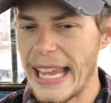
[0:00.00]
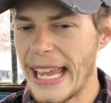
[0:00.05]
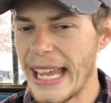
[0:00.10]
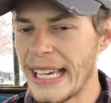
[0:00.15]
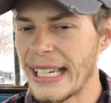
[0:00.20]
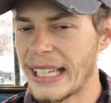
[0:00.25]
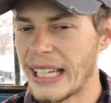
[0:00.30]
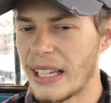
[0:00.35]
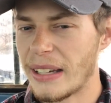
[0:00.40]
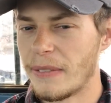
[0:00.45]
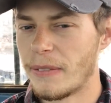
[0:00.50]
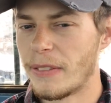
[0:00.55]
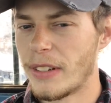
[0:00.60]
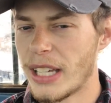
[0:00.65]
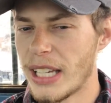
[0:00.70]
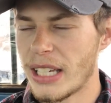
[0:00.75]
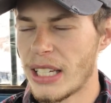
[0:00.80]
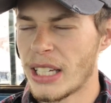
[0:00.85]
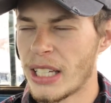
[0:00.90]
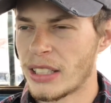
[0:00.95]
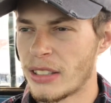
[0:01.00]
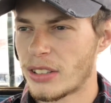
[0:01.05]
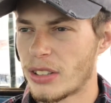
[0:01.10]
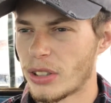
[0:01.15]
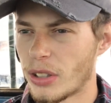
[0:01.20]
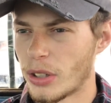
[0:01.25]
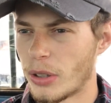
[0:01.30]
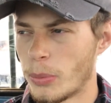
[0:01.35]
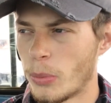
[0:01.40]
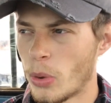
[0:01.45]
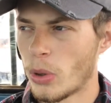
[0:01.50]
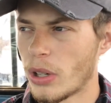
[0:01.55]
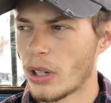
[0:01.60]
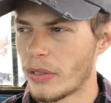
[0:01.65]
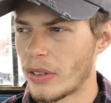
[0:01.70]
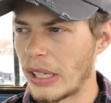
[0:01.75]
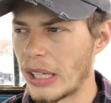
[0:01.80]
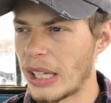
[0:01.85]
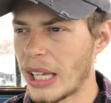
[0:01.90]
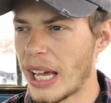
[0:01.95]
inconvenience or more
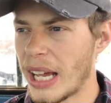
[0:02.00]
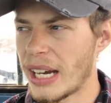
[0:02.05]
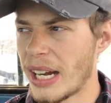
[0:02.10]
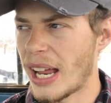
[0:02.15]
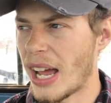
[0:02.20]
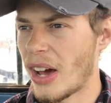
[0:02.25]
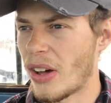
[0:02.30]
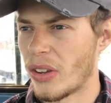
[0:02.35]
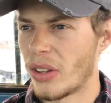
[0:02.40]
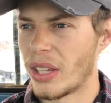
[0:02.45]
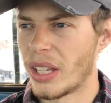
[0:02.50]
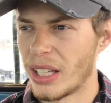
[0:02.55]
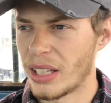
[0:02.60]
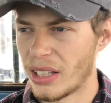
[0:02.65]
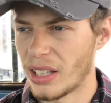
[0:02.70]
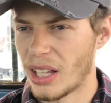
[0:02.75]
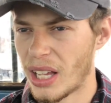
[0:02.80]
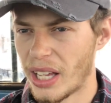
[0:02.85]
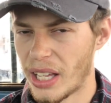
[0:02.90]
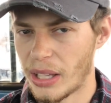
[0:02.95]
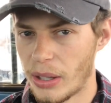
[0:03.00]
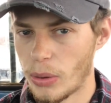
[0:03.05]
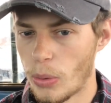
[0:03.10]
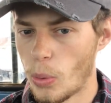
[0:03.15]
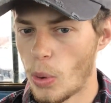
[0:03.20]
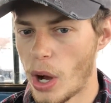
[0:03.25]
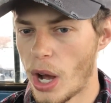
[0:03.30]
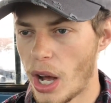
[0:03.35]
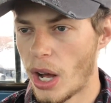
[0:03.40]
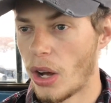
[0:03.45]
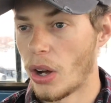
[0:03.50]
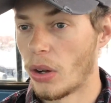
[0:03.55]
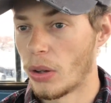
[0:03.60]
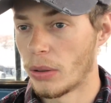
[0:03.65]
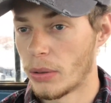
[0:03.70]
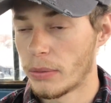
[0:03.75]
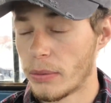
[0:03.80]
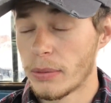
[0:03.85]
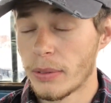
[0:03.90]
of a letdown than like, well,